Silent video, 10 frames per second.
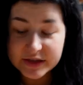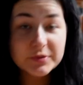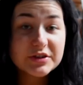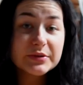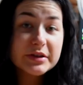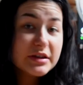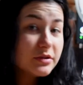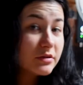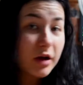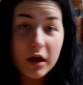it was a really
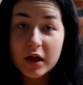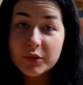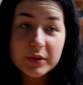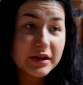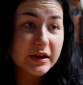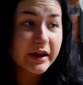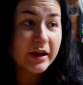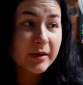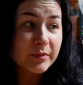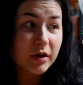good call. We
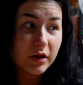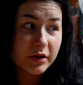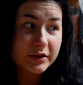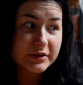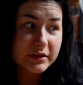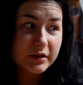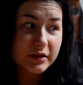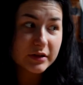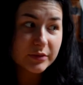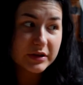called.
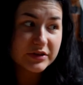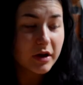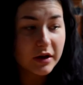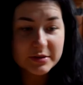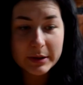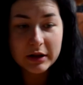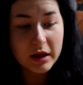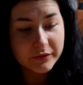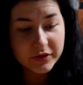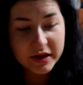We talked about a
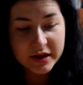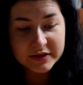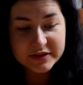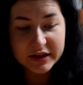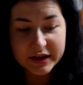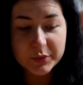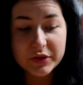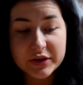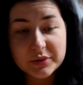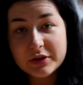lot of things, like
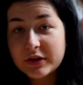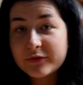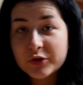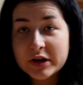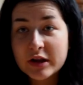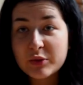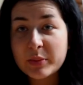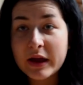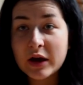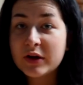what they were looking for in an au
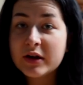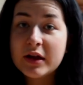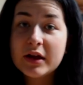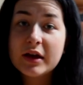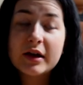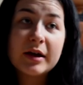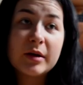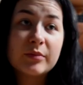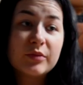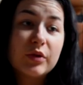pair,
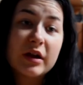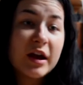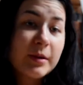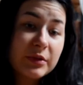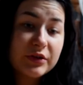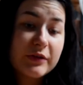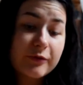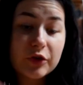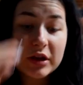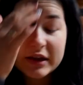what I'm looking
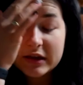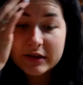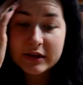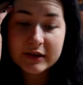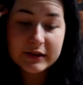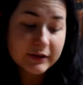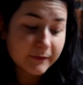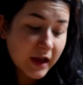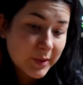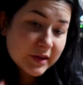for like in a
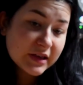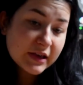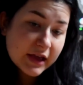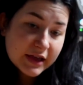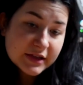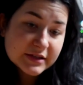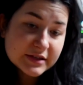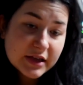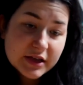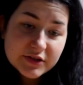family, and
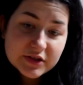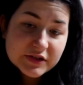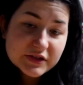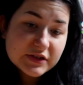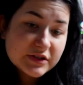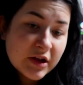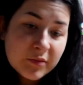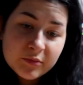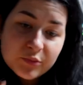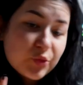just
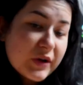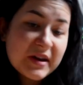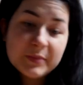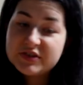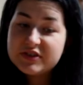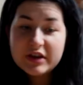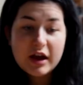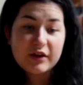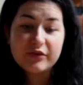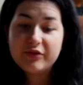some random
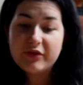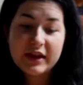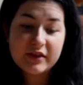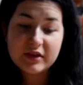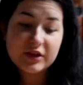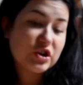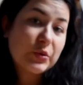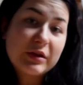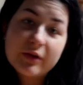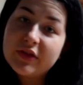stuff, and they
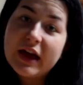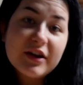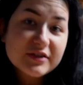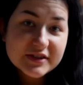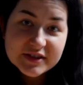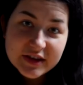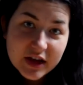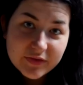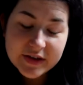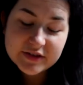showed me around the house and
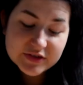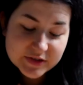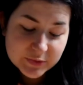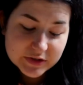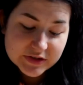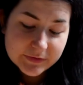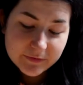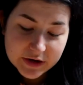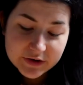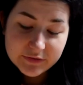stuff, and it just was a
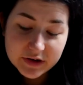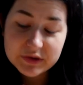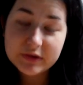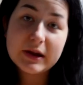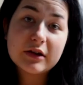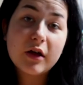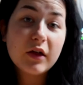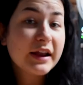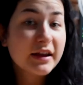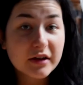very, very great call,
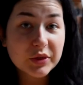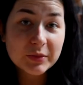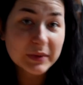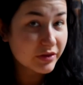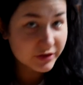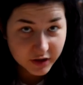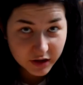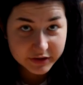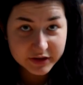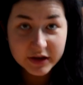and I got to meet their
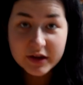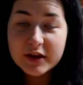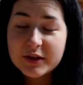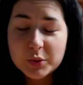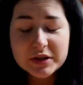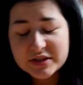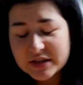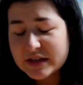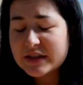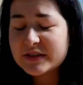daughter, which
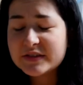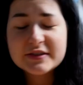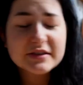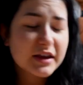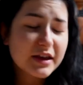is,